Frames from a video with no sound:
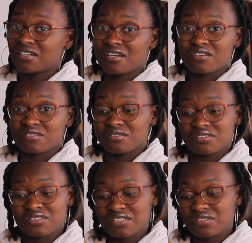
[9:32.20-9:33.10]
I don't know
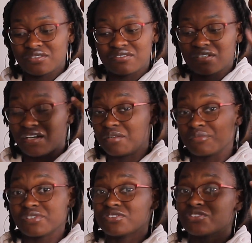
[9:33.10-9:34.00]
what to tell you. I'm
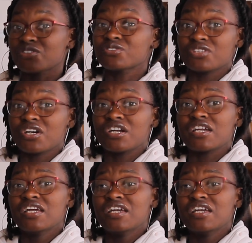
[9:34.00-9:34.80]
so sorry.